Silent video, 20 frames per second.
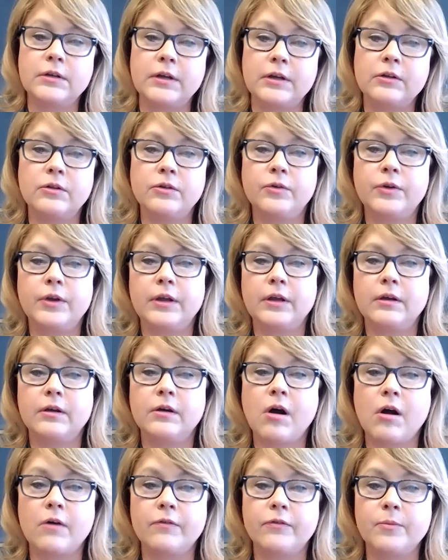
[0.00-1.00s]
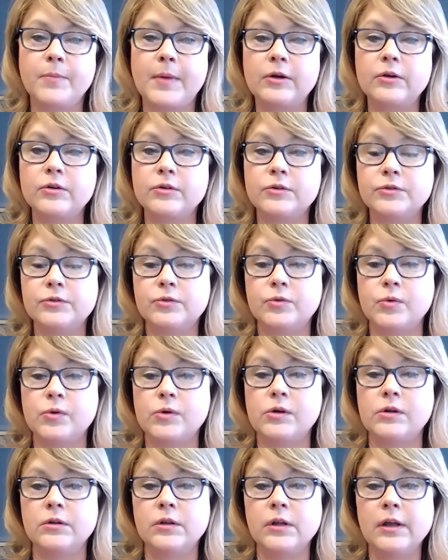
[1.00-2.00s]
including Harvard Medical
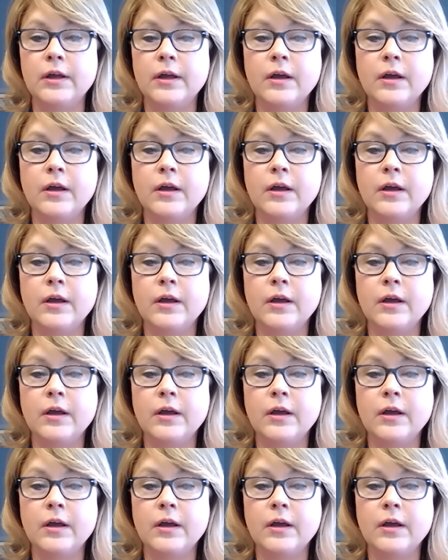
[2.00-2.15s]
School,